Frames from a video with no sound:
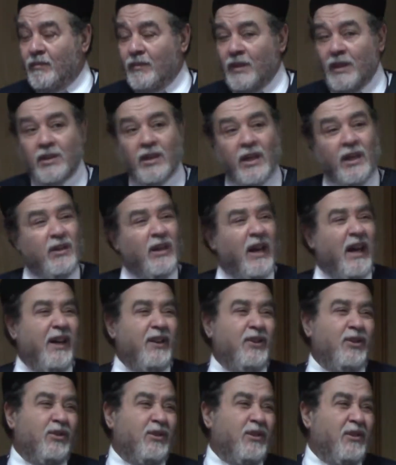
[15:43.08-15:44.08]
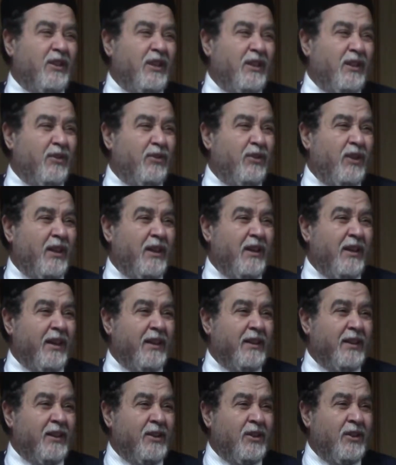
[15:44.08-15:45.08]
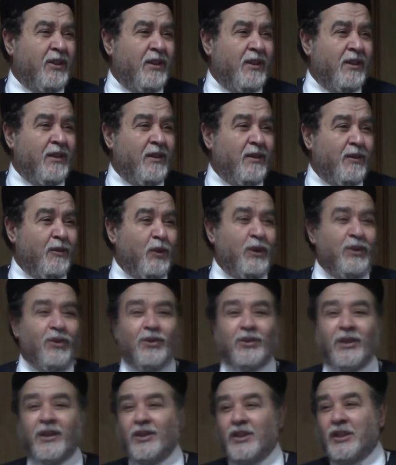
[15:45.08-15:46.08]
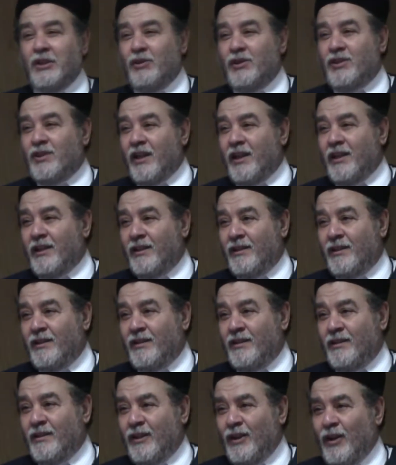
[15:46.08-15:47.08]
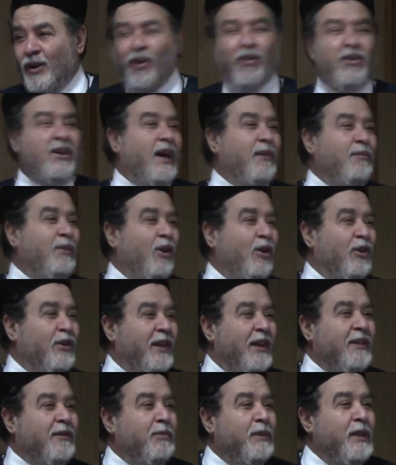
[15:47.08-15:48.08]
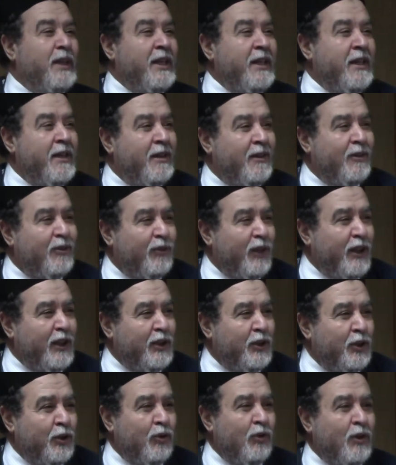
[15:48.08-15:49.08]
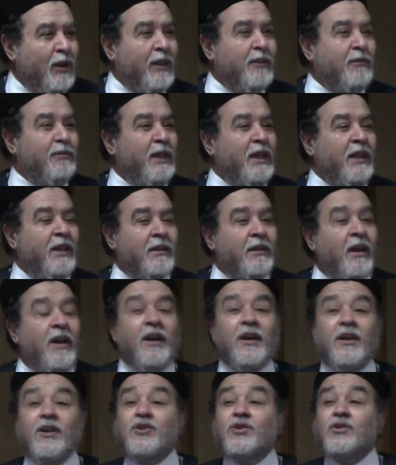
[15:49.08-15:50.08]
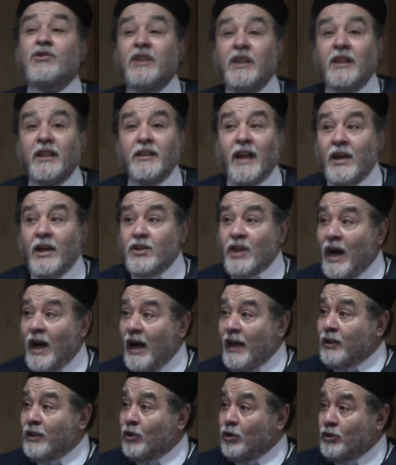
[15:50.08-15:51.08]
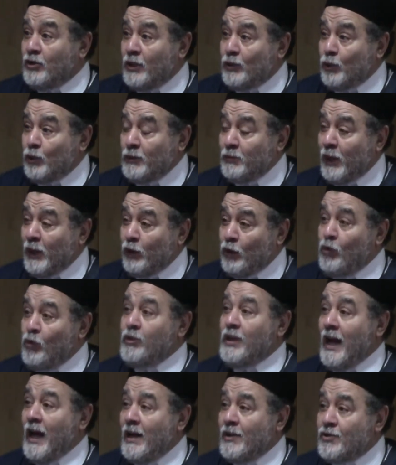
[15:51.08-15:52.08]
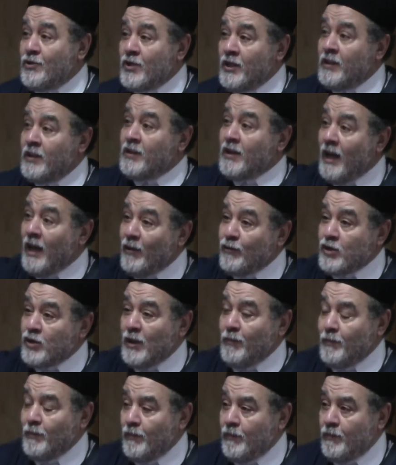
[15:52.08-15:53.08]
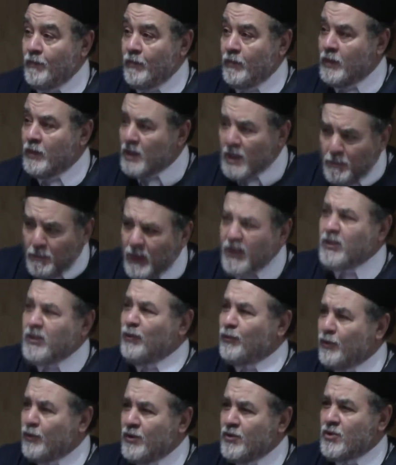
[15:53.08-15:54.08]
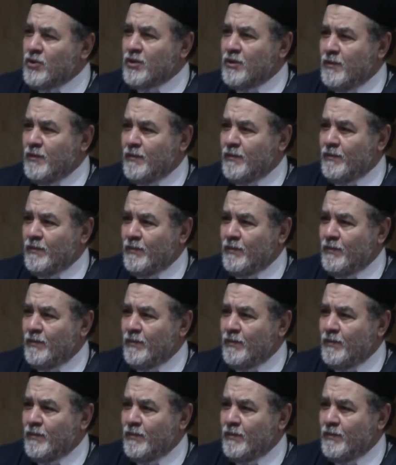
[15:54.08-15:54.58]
You say, I don't really feel like it. What do you think she will say? Oh, come on, let me feed you. Let me hear. It's really nice. I cooked it with my own hands. Here, have some. There's a big difference.